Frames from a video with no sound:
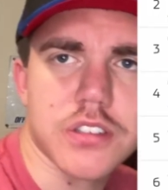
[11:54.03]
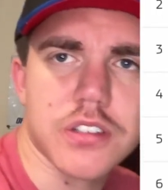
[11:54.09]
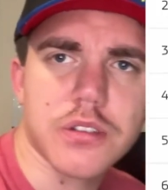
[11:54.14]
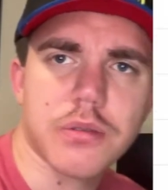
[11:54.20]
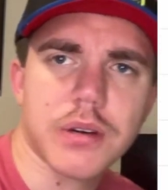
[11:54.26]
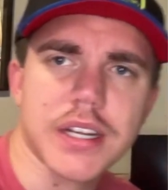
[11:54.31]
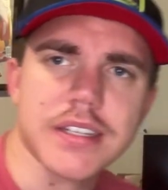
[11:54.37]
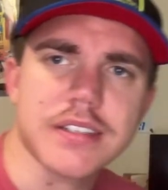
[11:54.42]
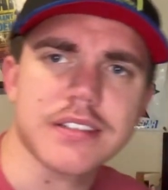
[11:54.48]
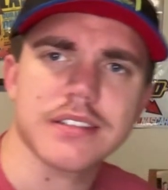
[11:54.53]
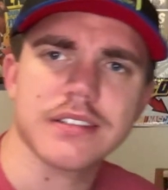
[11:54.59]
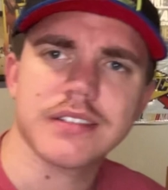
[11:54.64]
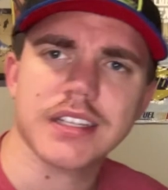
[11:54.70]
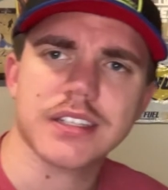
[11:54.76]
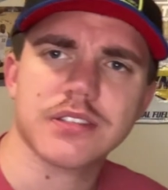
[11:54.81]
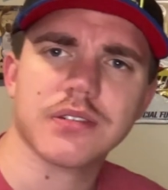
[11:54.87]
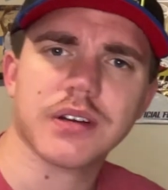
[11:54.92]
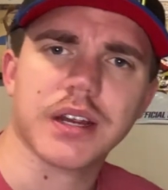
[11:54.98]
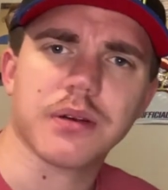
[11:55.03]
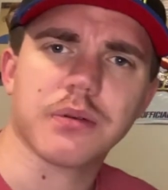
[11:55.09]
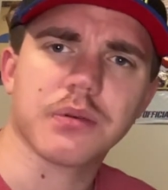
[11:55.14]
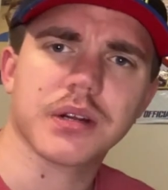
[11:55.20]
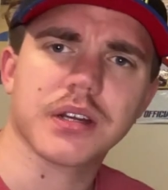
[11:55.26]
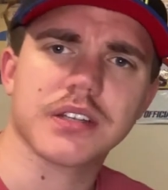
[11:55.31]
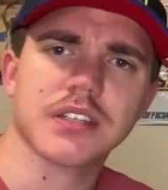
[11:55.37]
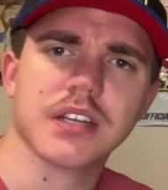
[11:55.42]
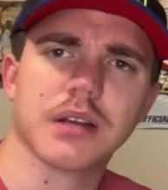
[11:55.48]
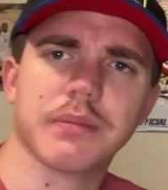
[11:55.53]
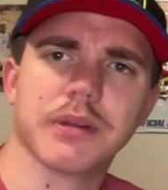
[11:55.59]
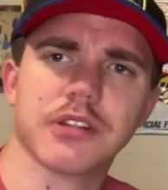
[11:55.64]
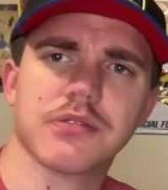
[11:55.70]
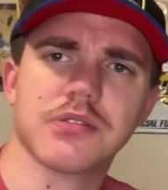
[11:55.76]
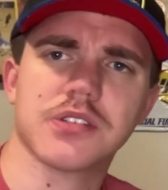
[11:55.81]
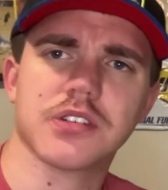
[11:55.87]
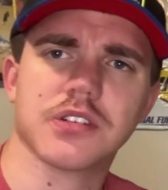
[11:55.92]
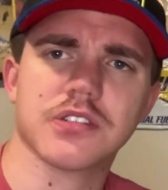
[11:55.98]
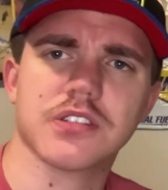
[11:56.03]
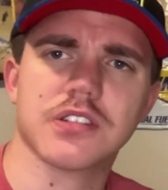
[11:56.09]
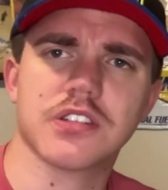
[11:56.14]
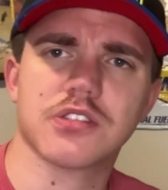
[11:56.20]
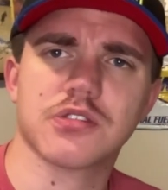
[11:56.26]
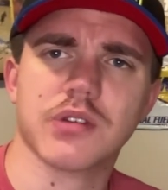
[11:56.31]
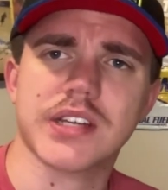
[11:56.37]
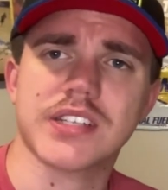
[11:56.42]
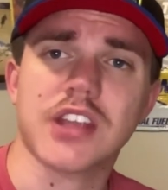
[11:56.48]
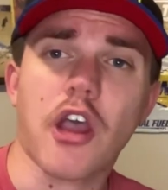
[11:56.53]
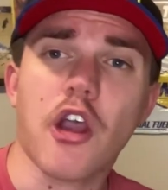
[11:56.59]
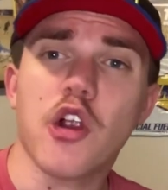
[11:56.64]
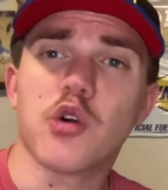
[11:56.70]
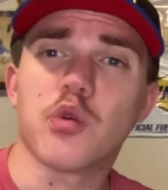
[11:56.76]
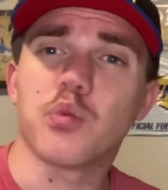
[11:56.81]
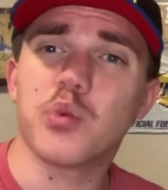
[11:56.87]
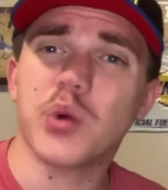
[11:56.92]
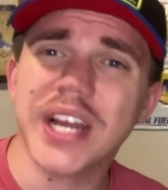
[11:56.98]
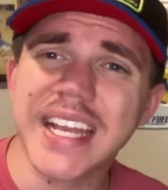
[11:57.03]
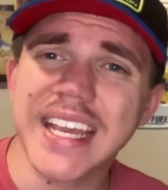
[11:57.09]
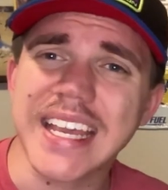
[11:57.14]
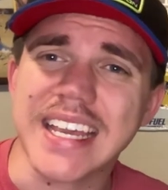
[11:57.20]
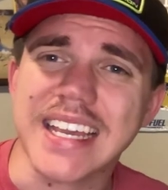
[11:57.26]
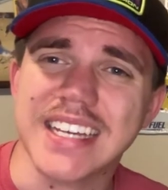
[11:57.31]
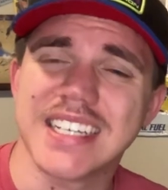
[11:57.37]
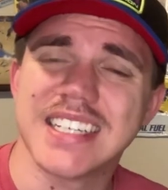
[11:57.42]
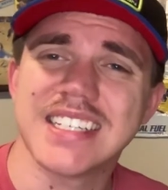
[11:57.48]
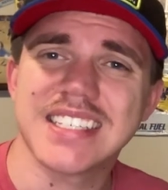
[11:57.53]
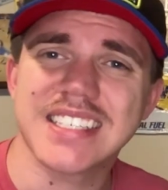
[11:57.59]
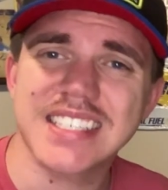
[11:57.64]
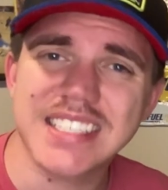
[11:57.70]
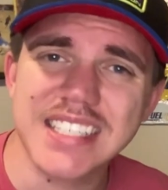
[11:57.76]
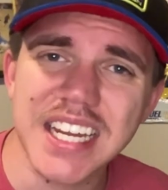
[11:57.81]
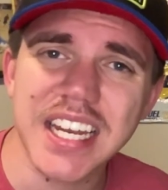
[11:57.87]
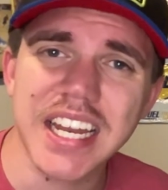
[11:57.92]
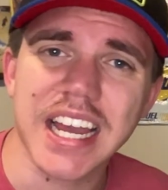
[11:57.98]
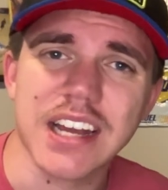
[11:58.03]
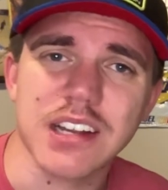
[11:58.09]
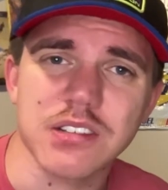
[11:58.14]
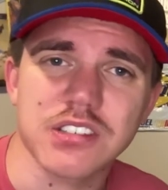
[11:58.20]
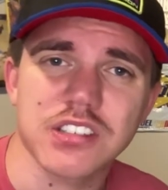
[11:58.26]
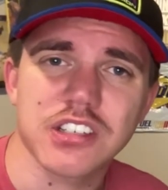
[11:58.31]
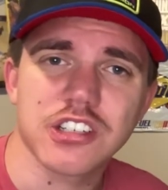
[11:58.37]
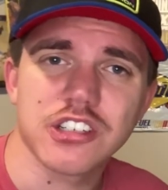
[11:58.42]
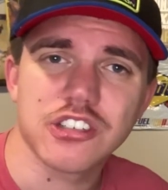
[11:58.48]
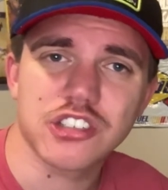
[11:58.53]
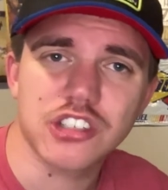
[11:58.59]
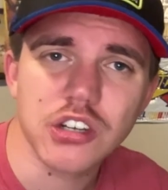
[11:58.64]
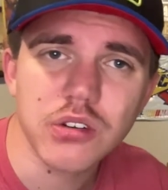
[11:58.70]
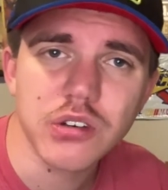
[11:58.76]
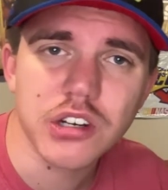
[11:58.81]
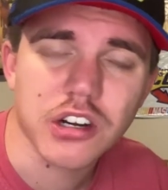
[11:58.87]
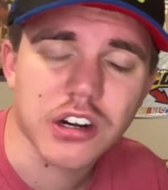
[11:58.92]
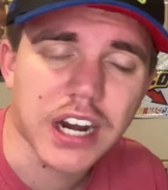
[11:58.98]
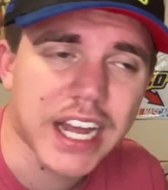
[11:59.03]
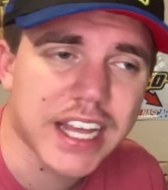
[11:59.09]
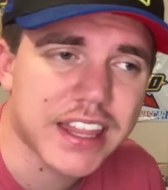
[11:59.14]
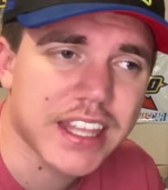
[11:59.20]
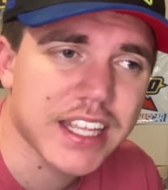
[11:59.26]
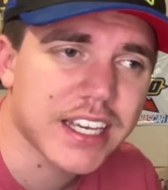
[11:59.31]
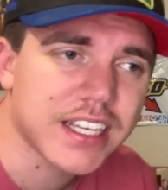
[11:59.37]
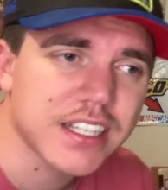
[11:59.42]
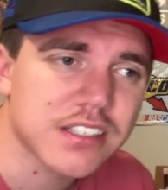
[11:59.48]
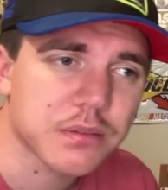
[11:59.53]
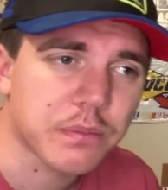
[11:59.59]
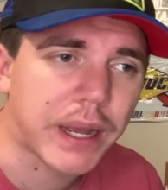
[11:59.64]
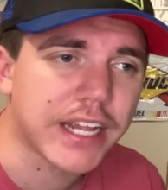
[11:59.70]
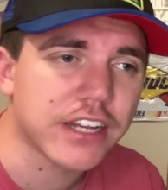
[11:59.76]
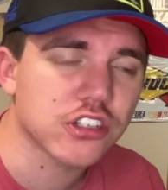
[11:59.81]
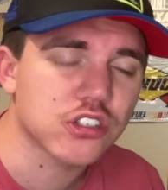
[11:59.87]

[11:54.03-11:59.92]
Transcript: of the race. That's right. We're going to talk about the results of this race. Ricky Stenhouse Jr., I think as Mike